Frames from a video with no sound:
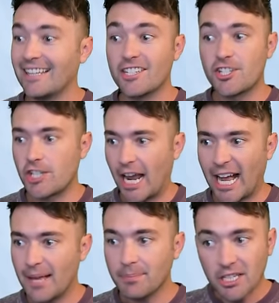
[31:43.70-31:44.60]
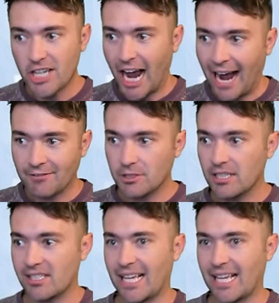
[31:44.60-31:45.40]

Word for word: and then Shy Guy Beach after this.